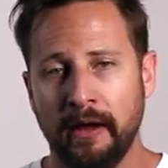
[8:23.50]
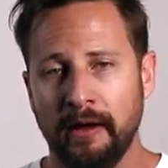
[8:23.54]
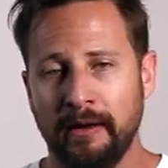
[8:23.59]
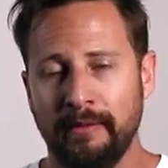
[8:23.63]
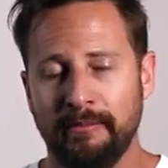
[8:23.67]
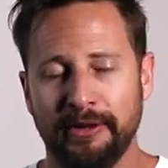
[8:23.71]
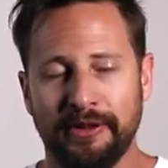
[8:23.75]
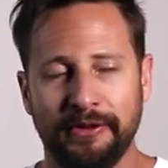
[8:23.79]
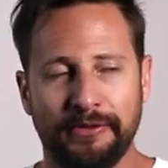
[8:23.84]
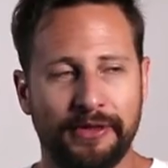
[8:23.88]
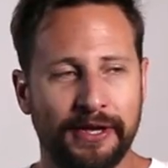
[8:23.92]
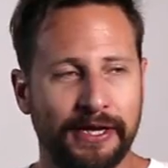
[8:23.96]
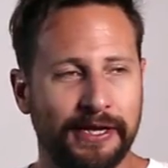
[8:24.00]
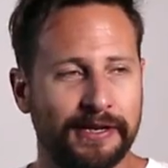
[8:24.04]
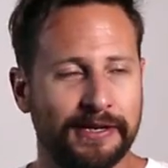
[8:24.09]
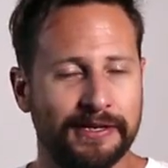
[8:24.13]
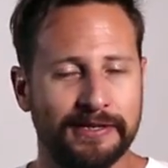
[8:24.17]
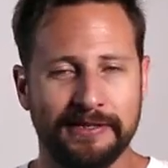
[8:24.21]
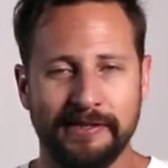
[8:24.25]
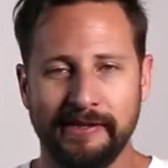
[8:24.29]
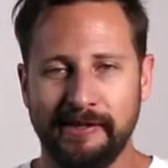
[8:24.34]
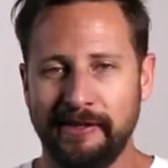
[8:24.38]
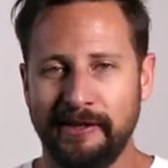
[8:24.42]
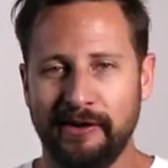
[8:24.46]
But the thing
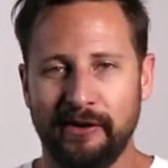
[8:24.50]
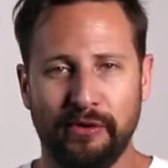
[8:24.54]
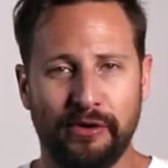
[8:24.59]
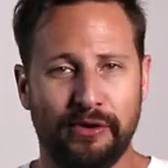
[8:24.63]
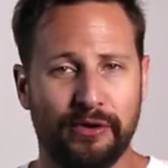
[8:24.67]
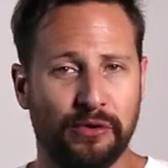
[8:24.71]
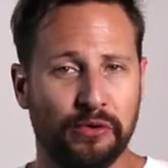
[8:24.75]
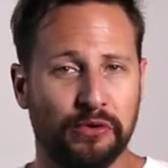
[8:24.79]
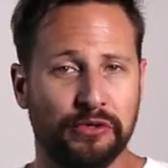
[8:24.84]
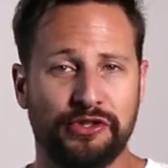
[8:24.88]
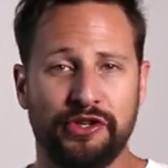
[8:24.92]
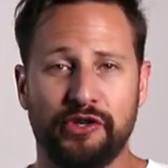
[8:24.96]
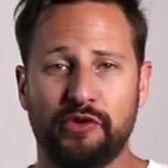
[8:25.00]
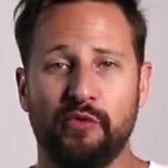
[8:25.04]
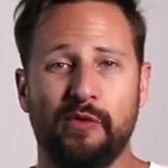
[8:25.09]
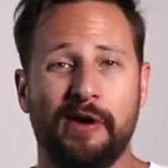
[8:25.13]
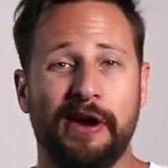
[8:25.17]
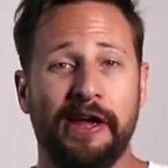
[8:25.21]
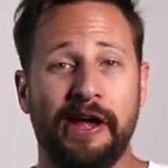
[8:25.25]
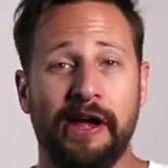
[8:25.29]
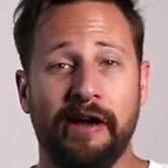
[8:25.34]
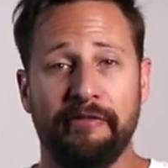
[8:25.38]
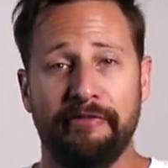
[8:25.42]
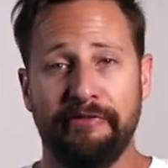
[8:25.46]
is, you know, girls just
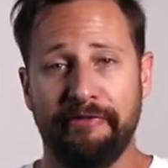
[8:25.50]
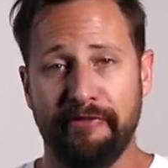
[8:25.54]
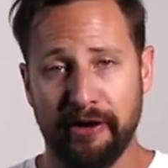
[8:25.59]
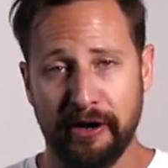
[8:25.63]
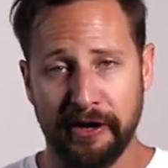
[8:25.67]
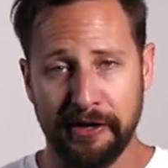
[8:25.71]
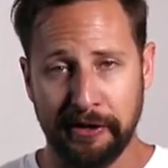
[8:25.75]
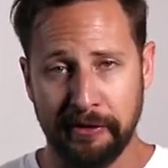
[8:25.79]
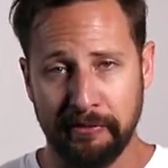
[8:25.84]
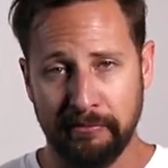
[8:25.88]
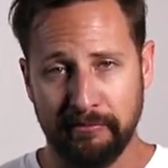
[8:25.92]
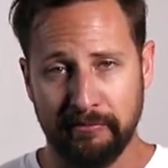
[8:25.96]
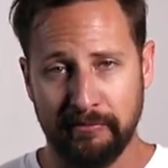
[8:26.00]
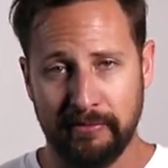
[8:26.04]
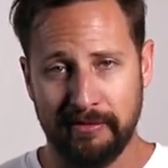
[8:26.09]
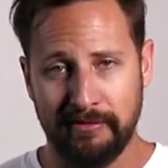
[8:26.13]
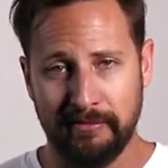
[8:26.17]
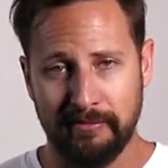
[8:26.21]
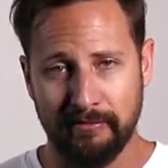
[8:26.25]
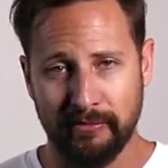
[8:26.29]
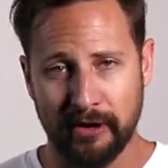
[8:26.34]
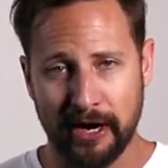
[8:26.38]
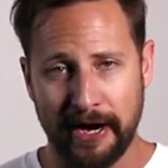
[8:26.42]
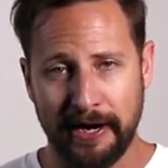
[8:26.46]
want to have fun,
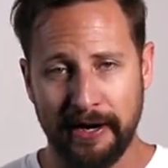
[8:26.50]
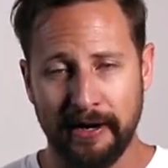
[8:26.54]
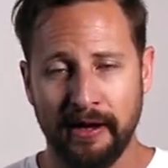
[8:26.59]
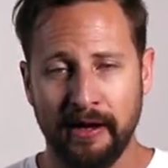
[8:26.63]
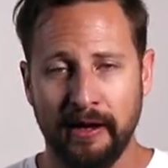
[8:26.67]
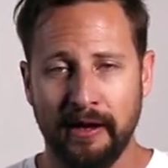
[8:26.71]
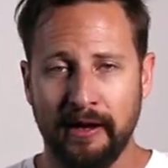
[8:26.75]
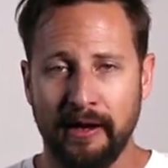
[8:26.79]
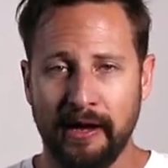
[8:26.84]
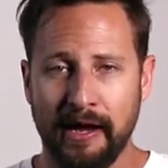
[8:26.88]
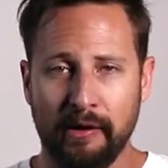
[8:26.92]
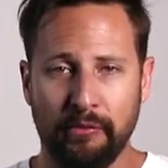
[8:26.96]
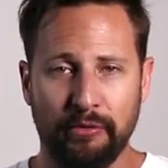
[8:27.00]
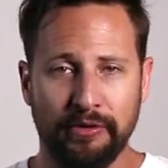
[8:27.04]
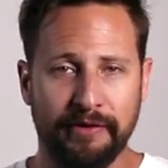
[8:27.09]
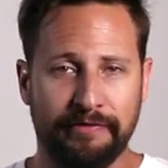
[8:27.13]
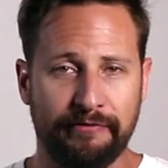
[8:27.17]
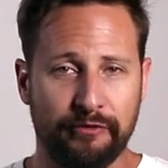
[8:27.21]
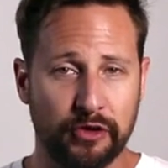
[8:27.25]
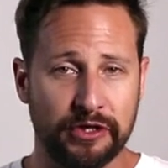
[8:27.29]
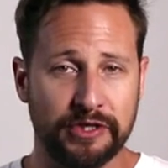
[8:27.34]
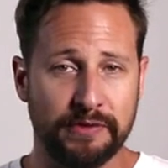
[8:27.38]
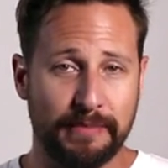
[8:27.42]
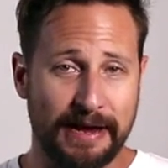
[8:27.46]
right? And with the
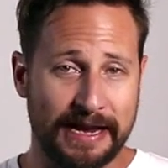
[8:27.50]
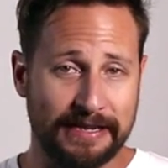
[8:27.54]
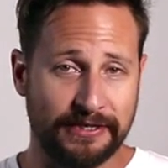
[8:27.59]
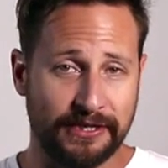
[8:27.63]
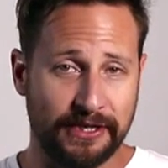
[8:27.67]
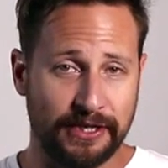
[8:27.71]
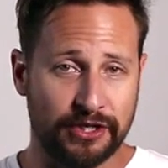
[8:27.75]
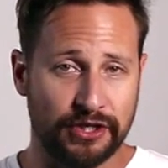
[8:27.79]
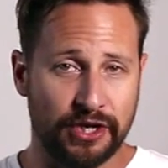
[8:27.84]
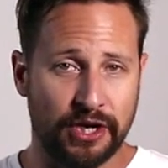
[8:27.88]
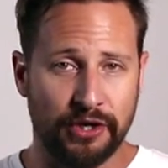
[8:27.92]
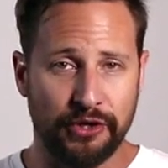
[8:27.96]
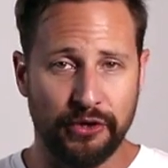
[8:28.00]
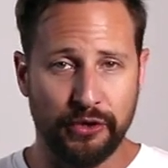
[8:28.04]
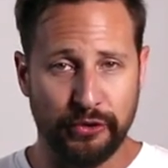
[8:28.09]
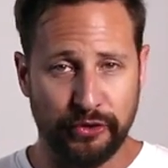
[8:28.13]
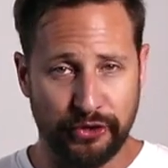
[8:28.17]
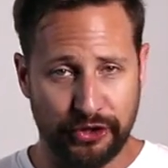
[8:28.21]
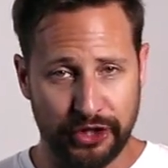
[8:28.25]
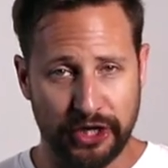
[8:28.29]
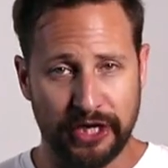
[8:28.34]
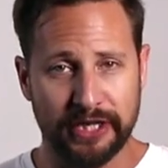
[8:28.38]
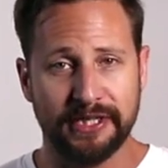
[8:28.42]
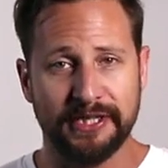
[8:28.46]
first message, you
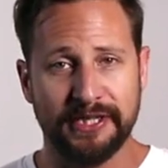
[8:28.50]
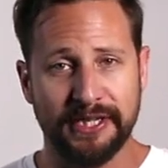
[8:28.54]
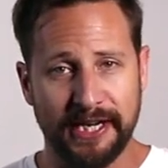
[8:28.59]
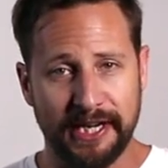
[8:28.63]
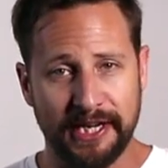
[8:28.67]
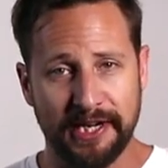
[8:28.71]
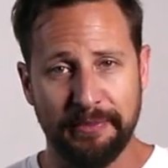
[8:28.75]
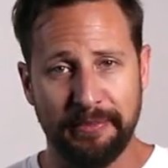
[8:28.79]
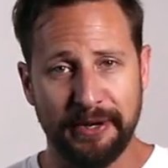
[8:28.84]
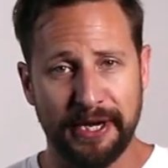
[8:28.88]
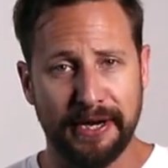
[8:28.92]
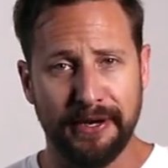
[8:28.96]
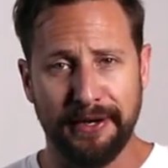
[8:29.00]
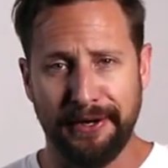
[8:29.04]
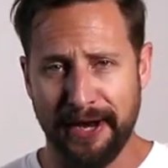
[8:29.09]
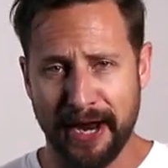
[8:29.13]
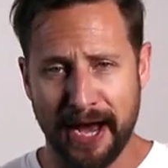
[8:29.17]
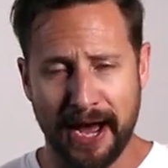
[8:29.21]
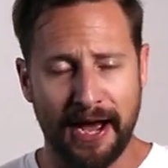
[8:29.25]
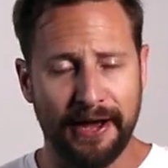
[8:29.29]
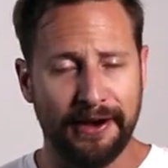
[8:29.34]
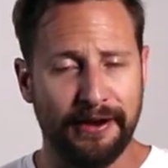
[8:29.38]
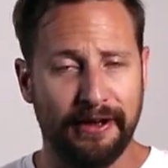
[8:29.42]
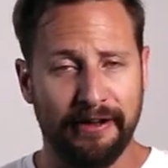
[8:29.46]
just need to be
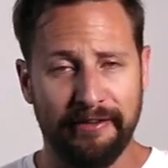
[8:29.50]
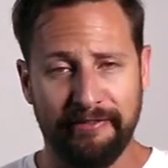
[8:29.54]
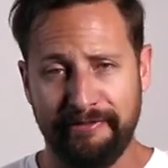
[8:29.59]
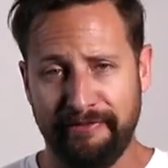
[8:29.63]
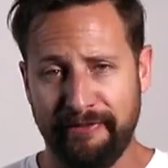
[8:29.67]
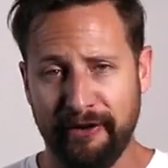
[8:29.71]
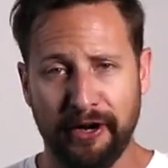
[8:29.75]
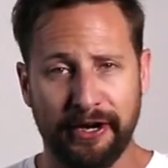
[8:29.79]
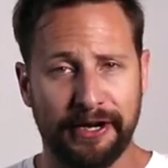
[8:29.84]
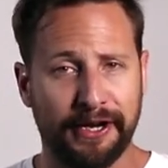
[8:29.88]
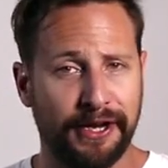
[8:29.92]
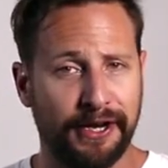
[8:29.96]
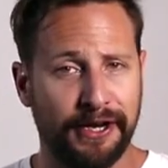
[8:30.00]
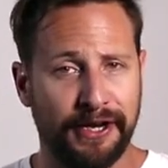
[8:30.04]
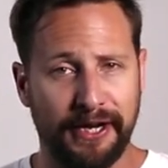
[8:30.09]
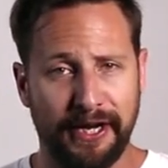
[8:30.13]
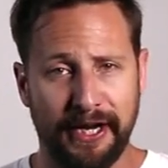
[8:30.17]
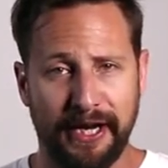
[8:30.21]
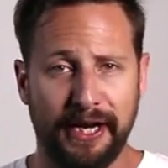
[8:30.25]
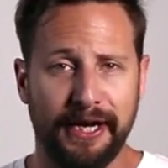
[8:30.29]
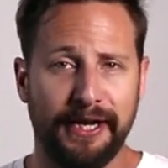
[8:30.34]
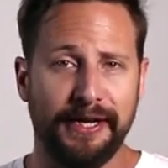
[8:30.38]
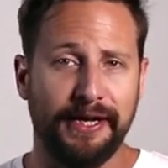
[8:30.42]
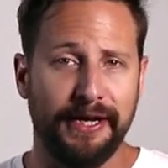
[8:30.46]
not a fucking
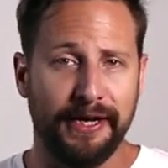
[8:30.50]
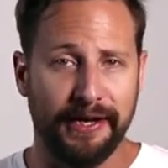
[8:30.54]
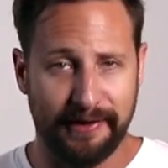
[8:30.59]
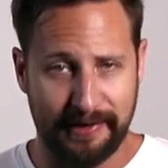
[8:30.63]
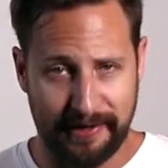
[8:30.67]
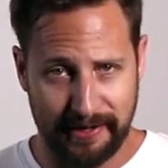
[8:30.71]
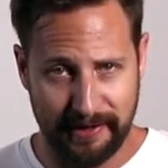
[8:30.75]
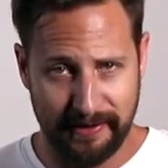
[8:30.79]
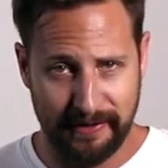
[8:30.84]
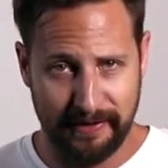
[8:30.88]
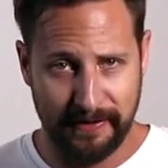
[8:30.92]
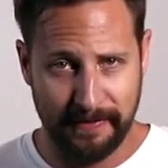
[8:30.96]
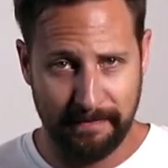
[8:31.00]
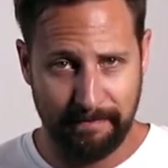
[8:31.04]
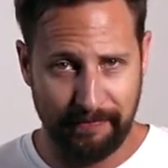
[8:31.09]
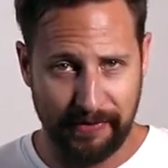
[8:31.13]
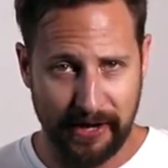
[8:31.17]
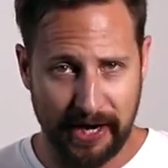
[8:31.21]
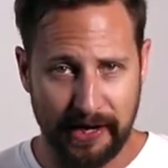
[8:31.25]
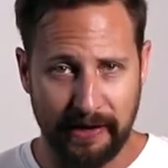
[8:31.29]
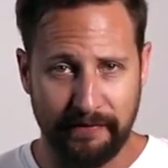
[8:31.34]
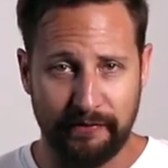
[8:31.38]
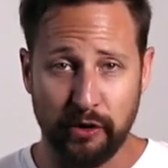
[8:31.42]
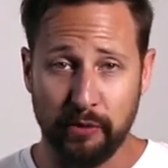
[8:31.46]
idiot.
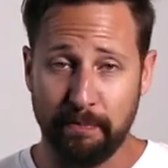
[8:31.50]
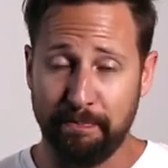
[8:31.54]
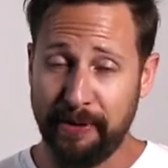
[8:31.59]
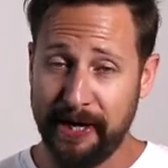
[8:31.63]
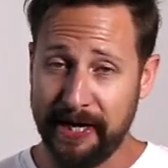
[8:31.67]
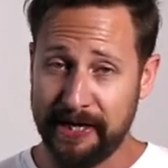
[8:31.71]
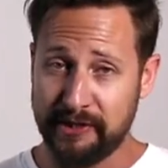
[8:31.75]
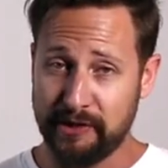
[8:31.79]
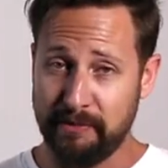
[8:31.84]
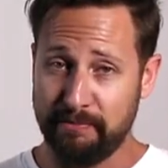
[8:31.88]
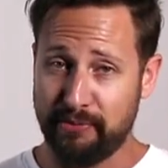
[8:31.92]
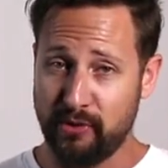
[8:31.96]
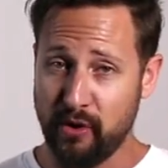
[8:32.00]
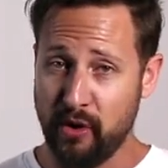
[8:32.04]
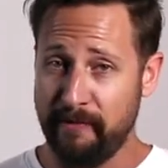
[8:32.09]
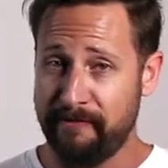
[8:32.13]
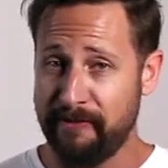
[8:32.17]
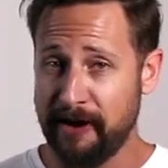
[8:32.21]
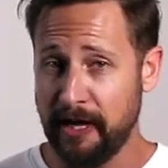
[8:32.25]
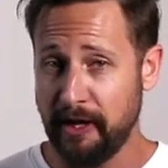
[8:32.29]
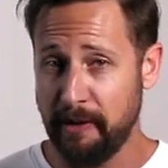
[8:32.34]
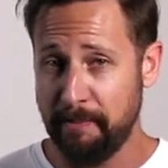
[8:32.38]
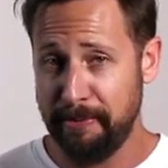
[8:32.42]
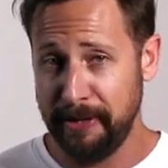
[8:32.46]
And if your pics and
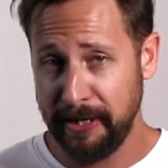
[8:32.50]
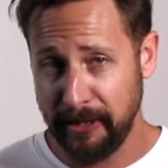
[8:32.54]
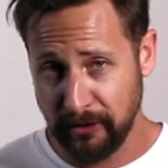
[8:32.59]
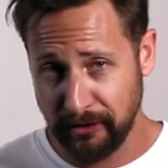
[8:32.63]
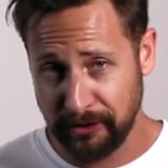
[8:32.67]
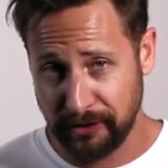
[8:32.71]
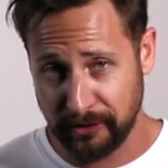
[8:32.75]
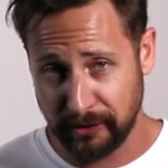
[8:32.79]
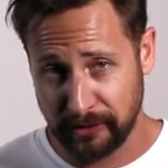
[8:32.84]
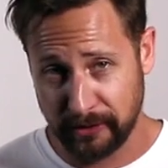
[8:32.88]
profile appeal